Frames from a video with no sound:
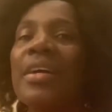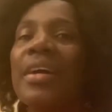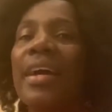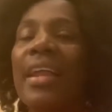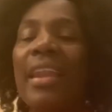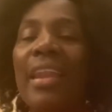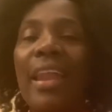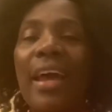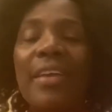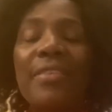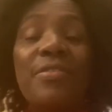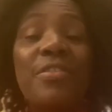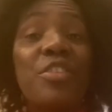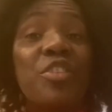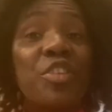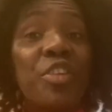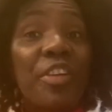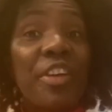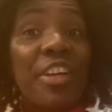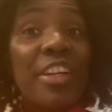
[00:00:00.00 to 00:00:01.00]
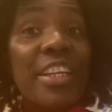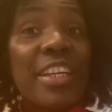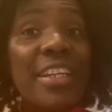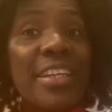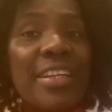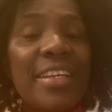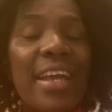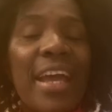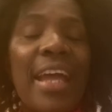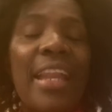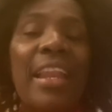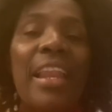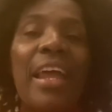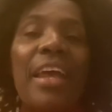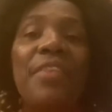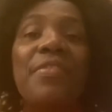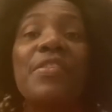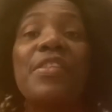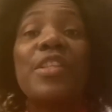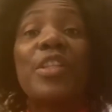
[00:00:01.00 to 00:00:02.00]
life's journey and
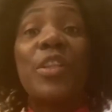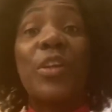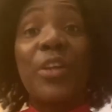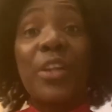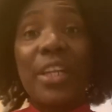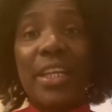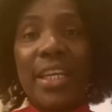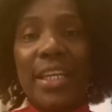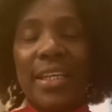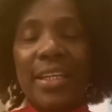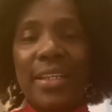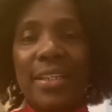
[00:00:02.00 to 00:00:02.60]
life's learning.